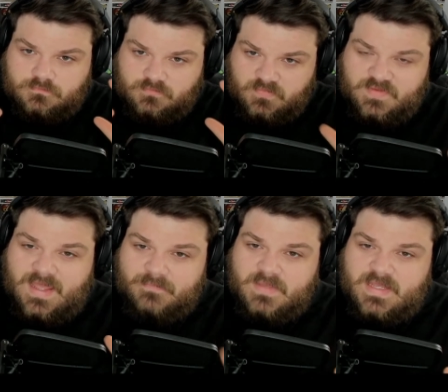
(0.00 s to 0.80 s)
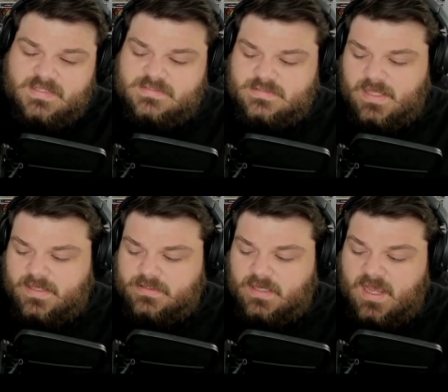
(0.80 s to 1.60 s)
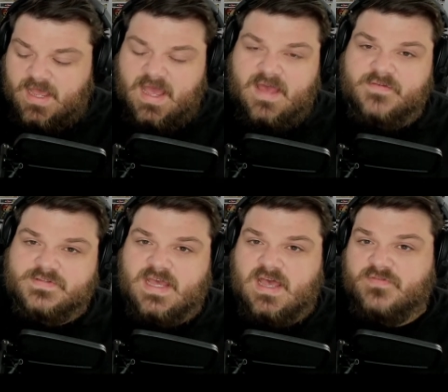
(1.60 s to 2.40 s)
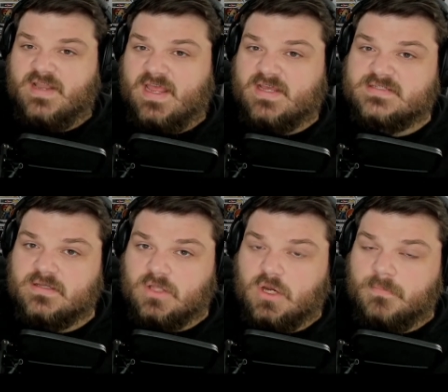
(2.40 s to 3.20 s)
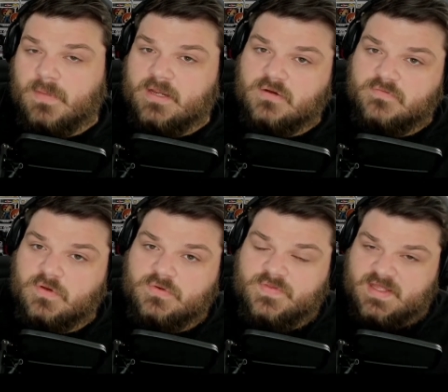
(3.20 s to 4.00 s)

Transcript: that means that I have to have an XLR microphone.